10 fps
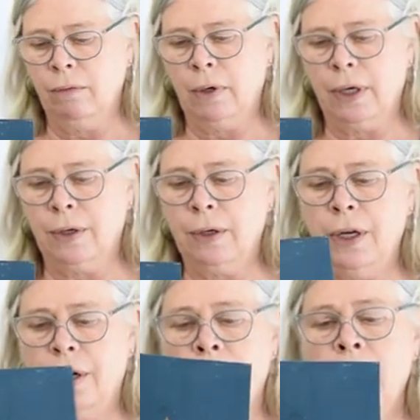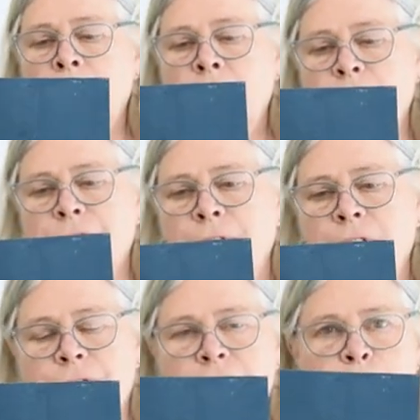right here. If,
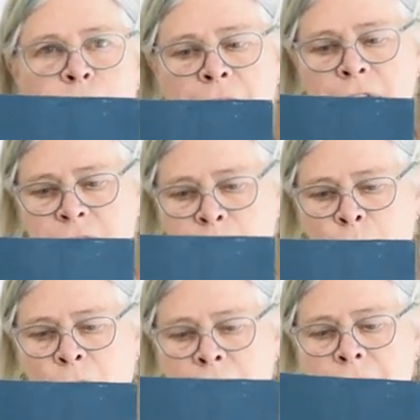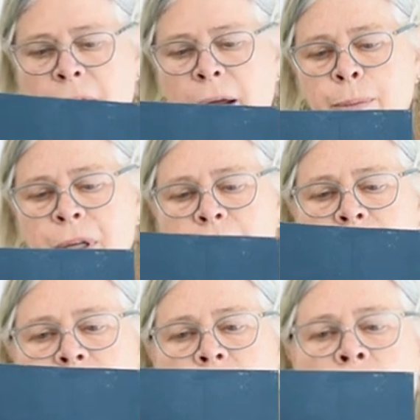if this was any smaller, I'd be
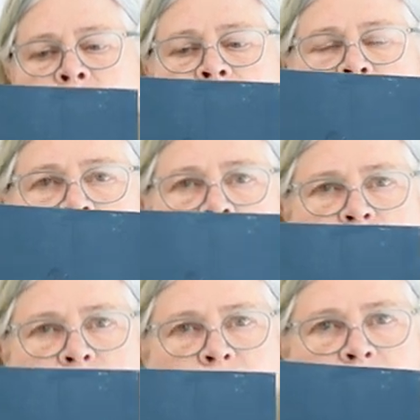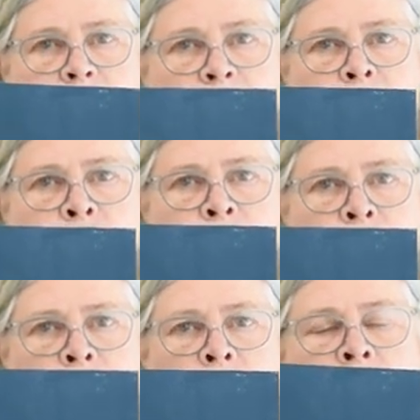getting awfully close to the edge.